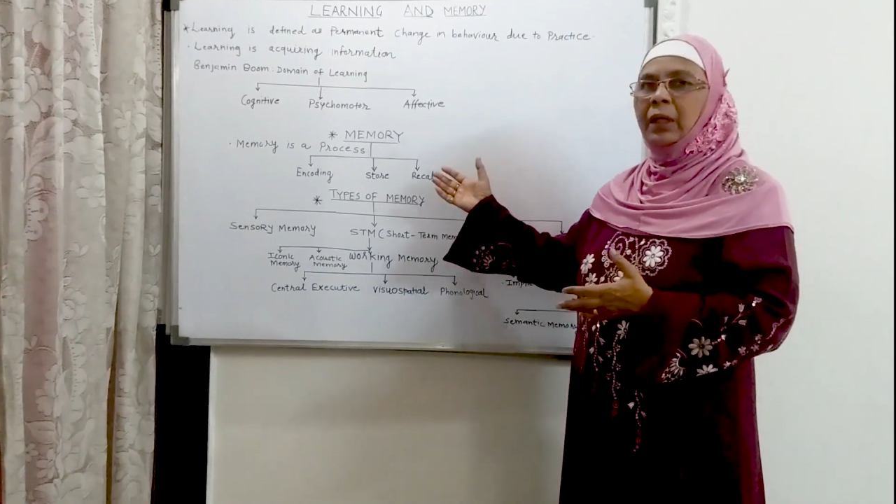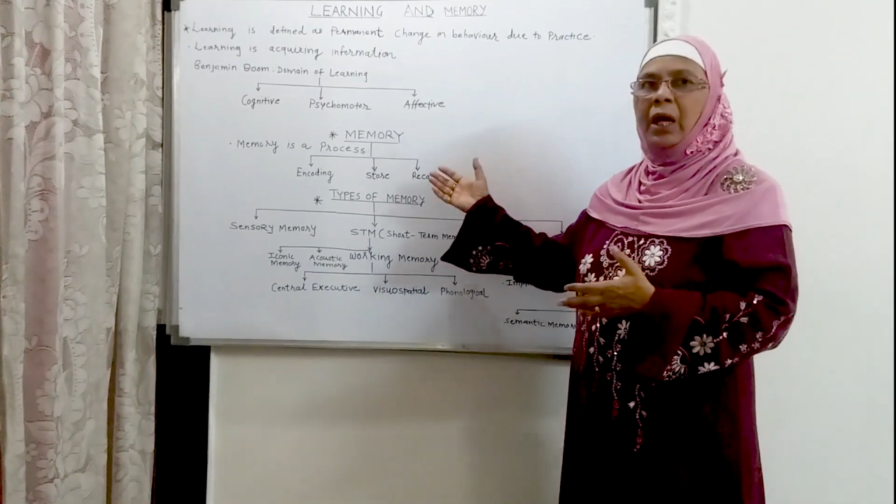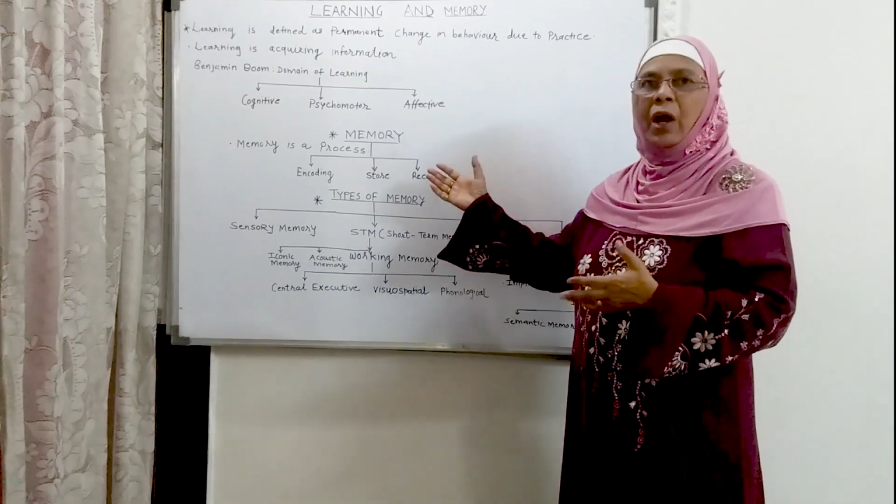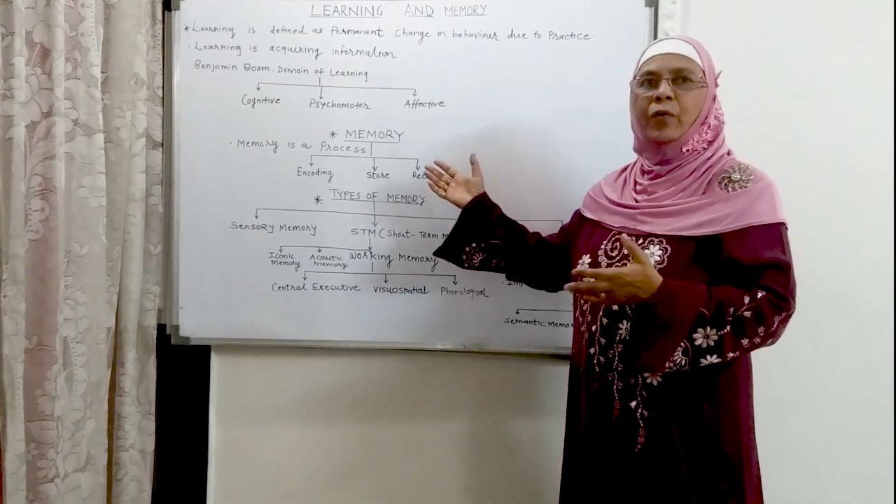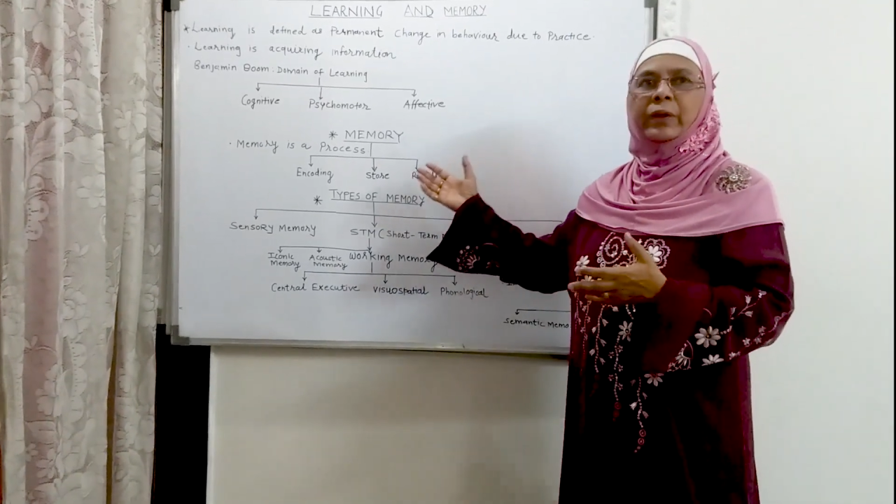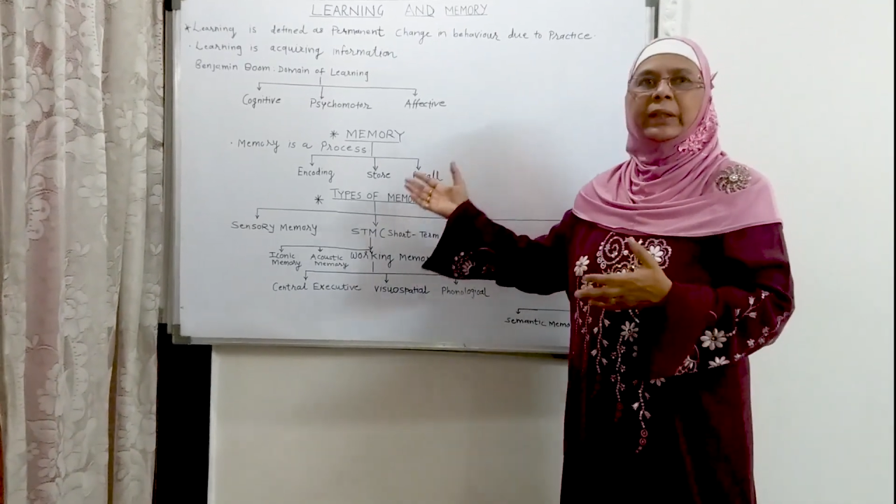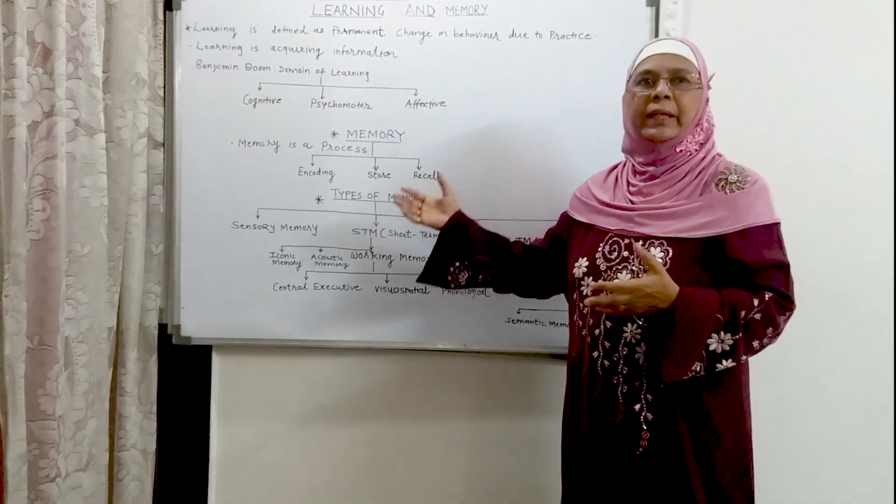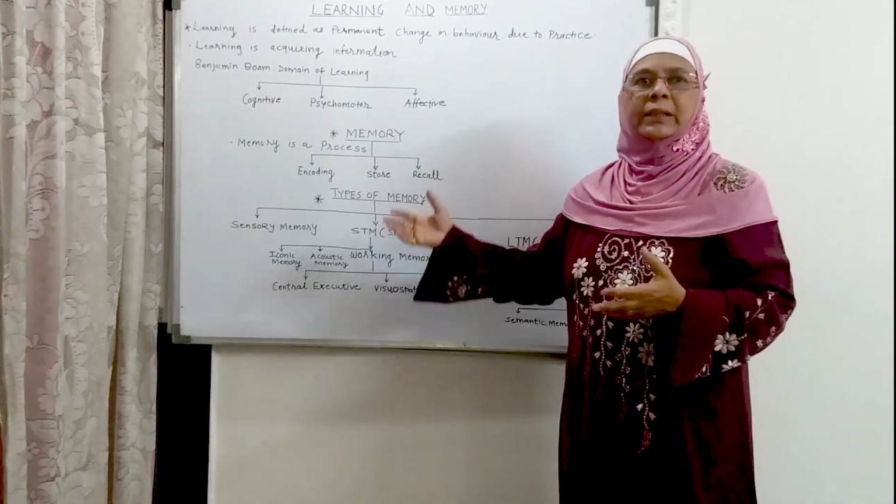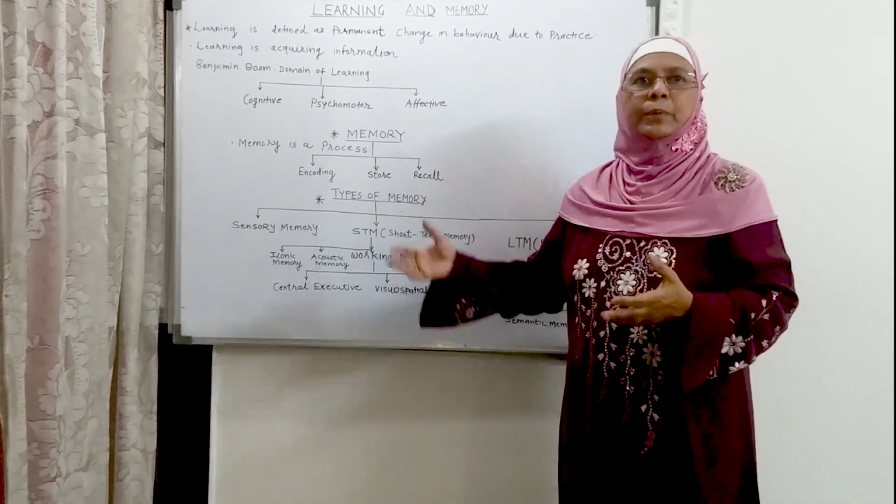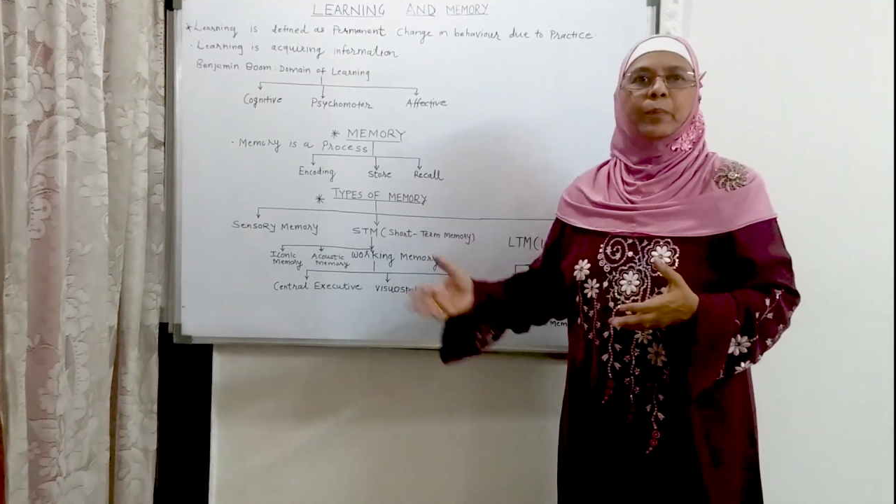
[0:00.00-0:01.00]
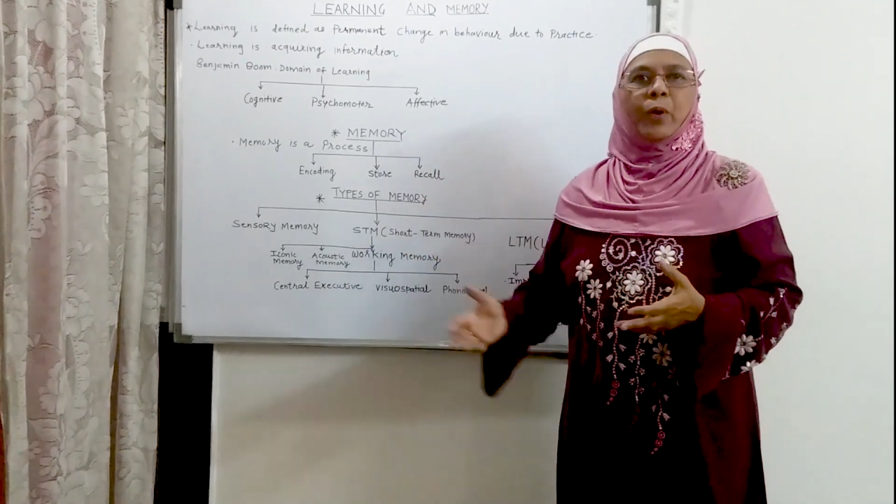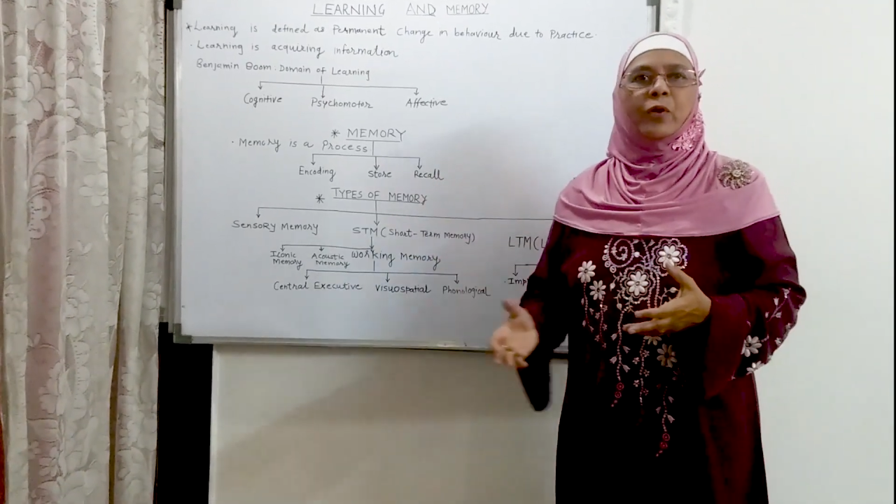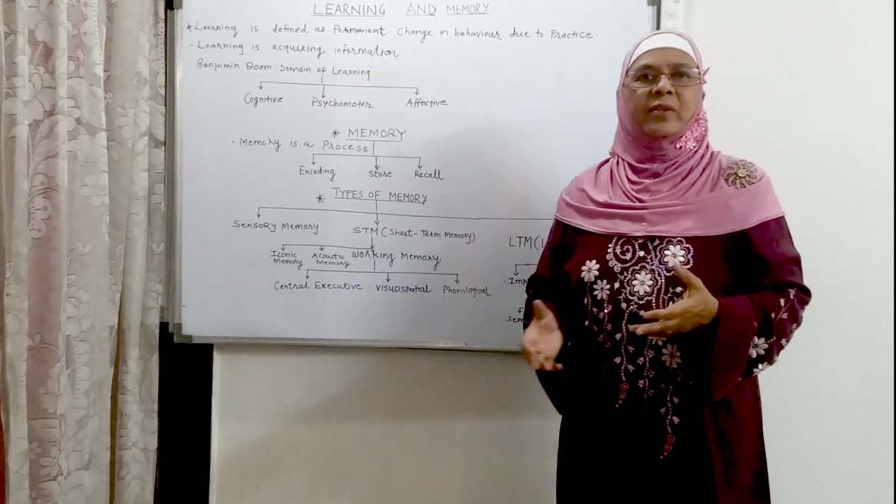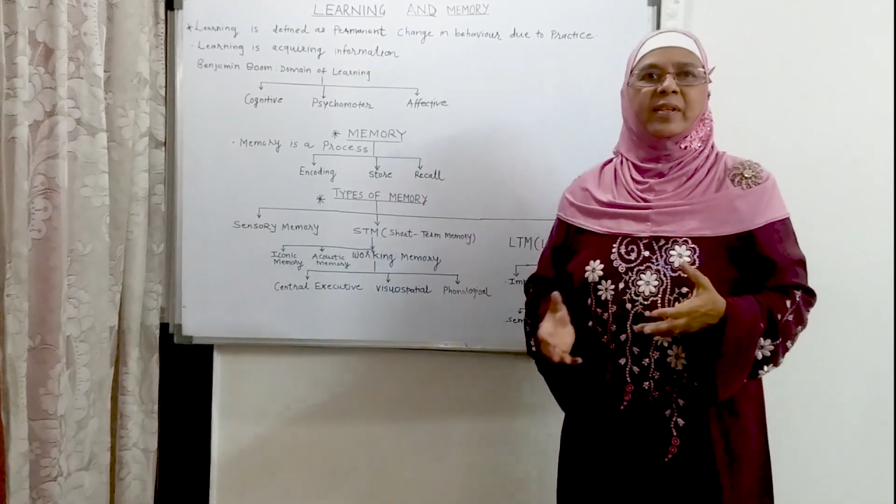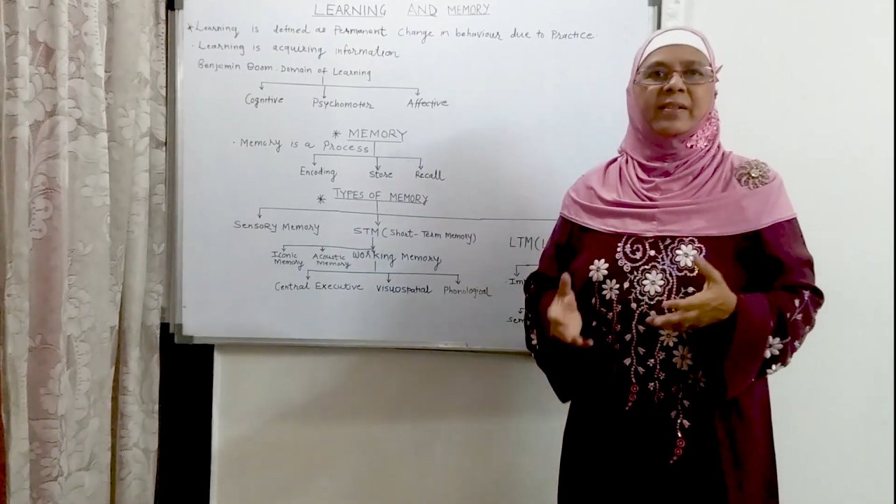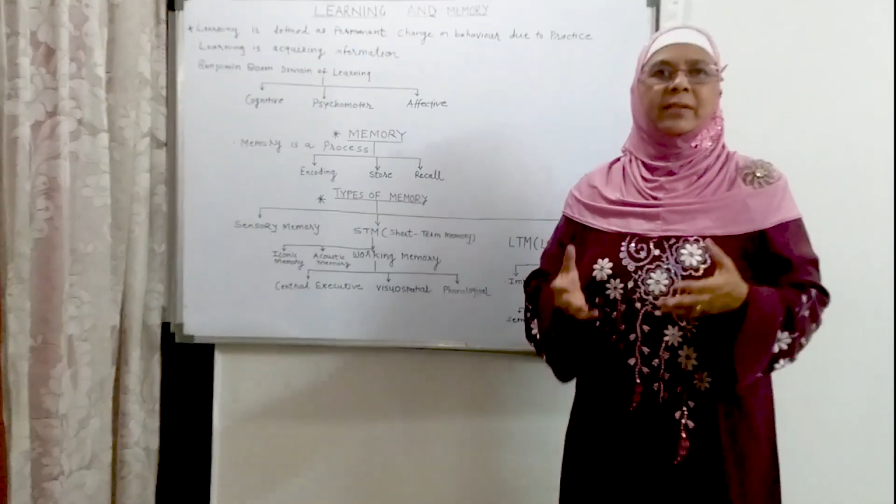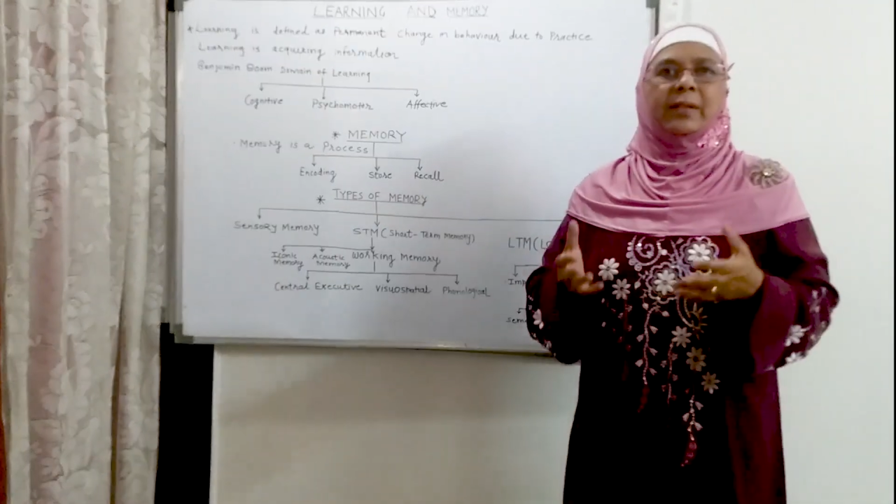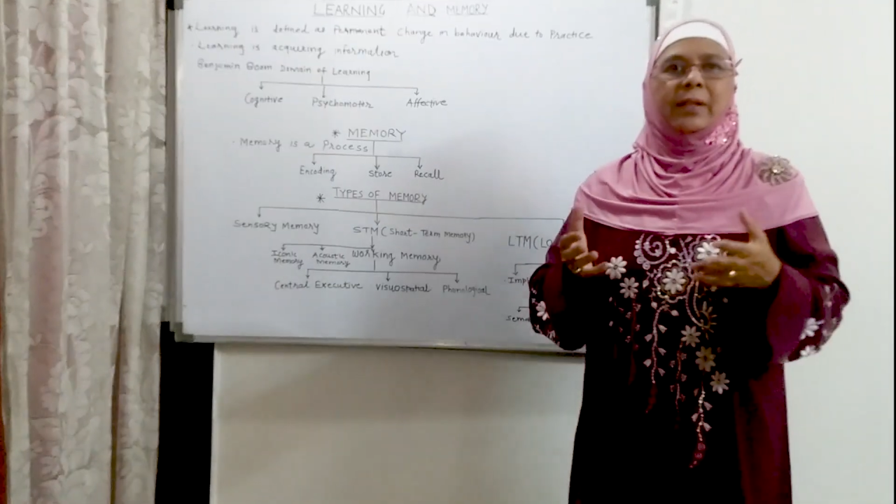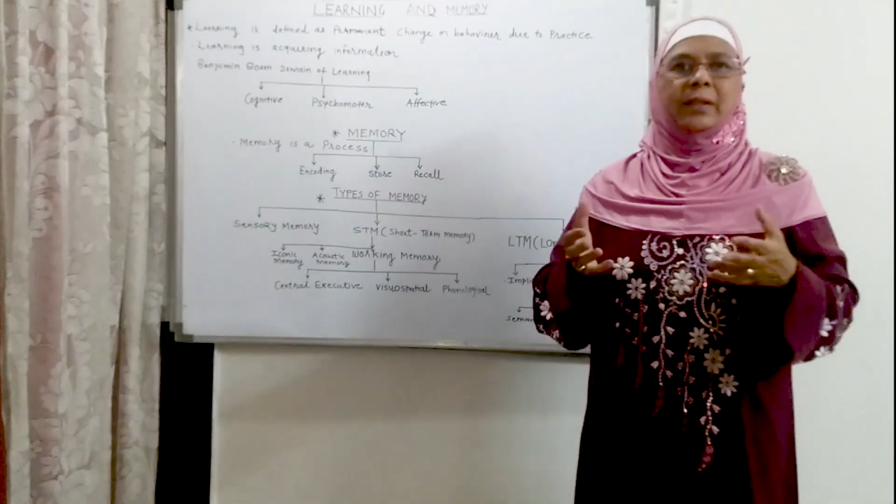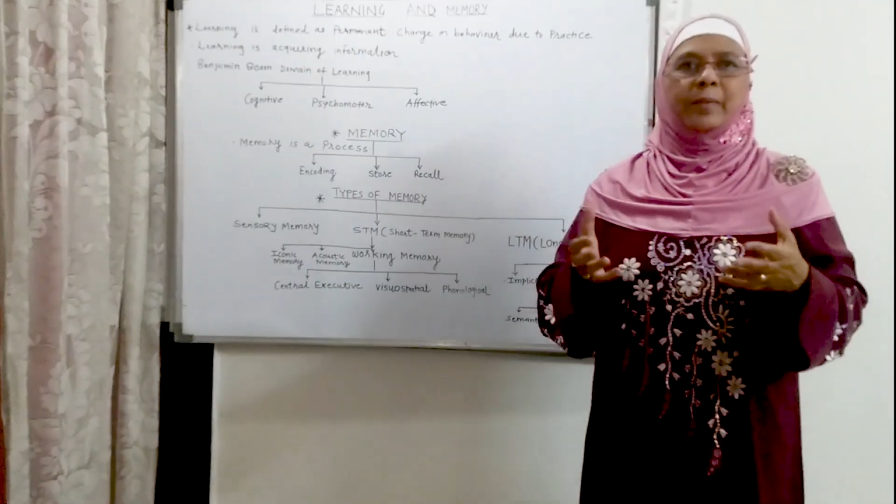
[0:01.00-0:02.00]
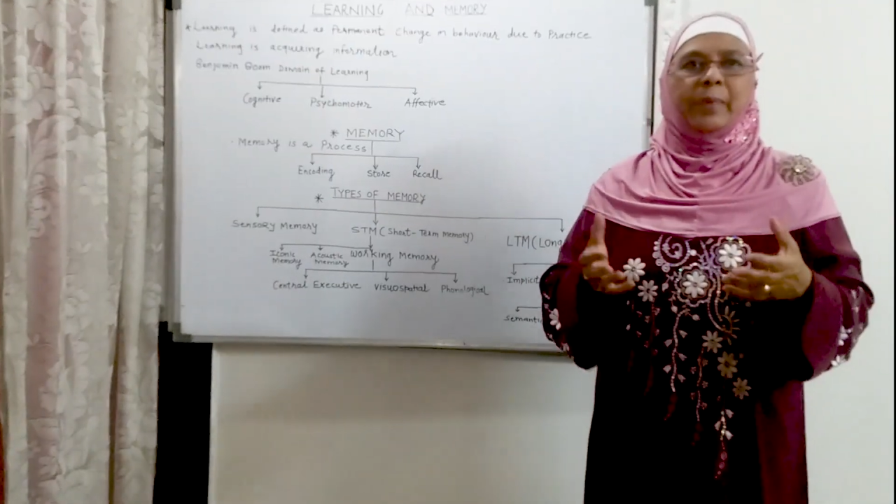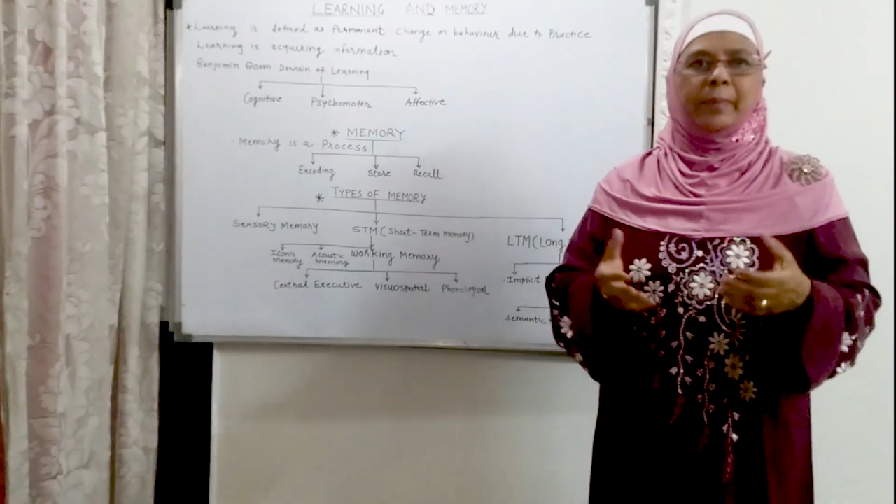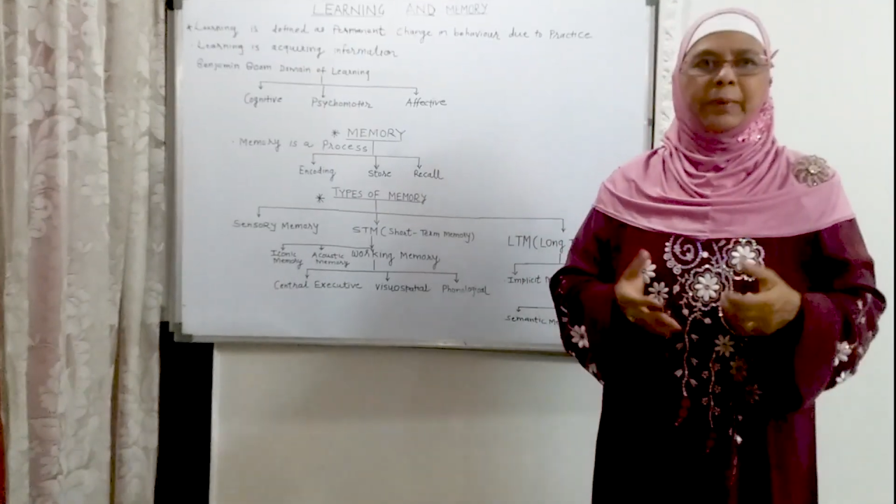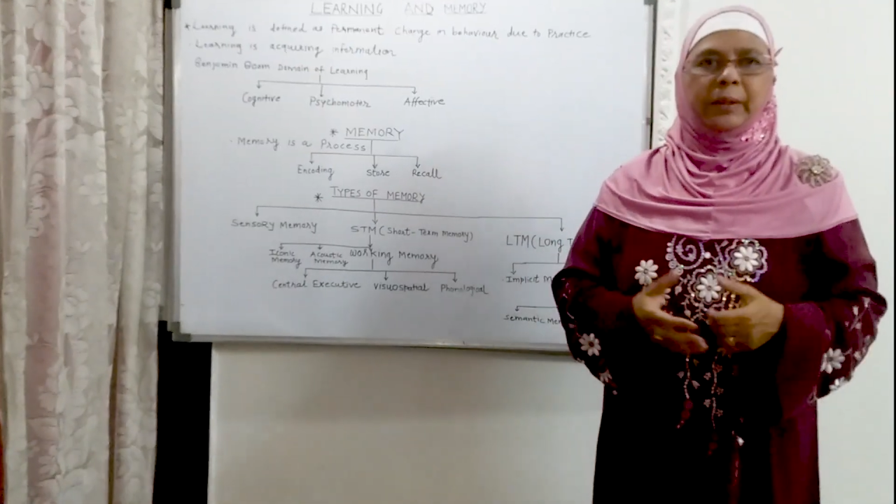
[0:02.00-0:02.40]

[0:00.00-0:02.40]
how it gets processed in the memory.